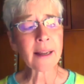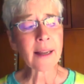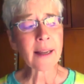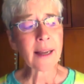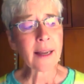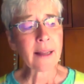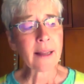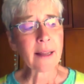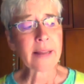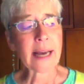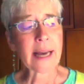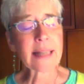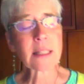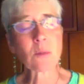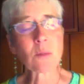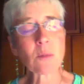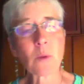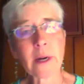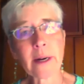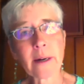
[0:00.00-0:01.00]
that's
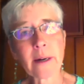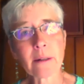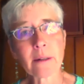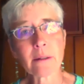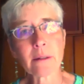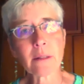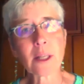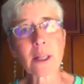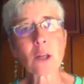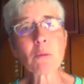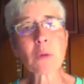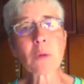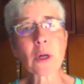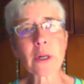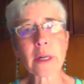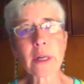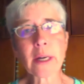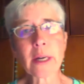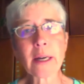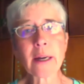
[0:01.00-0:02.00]
where little
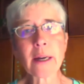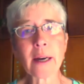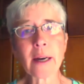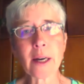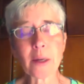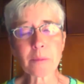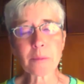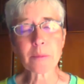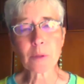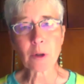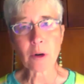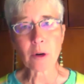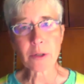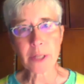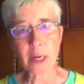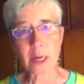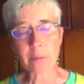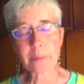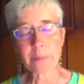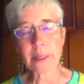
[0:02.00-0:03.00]
Myrna grows
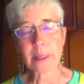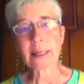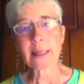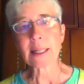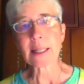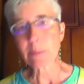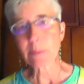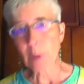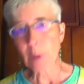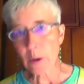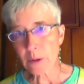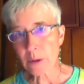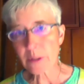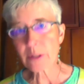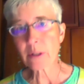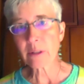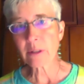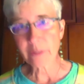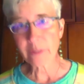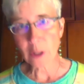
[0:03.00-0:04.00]
up being exposed to
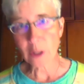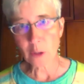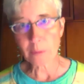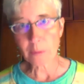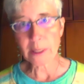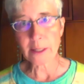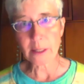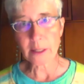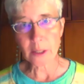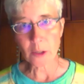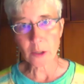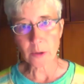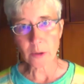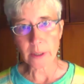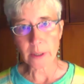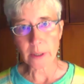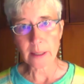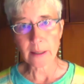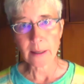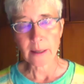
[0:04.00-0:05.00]
the film
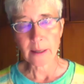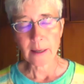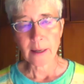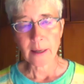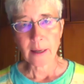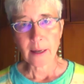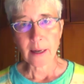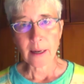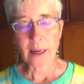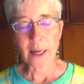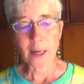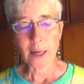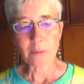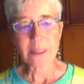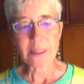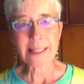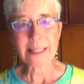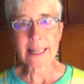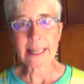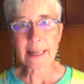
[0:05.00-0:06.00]
industry,
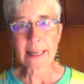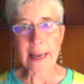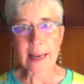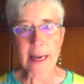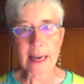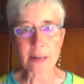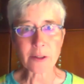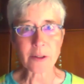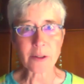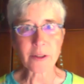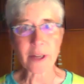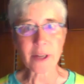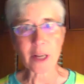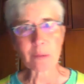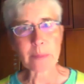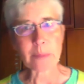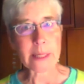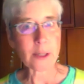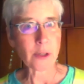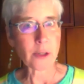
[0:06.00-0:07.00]
seeing actors on
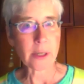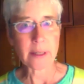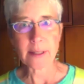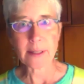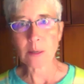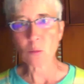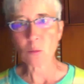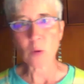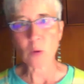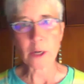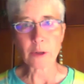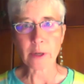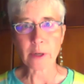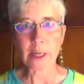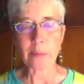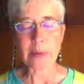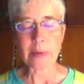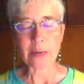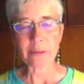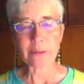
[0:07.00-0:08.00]
beaches and wondering
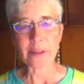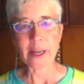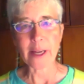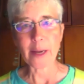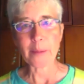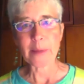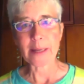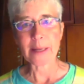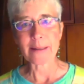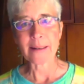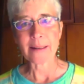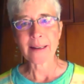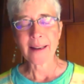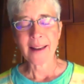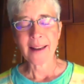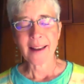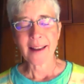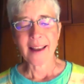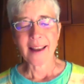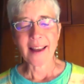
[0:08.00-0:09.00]
about them.
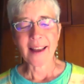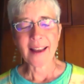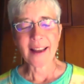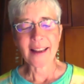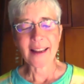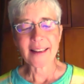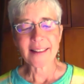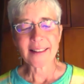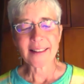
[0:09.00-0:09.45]
And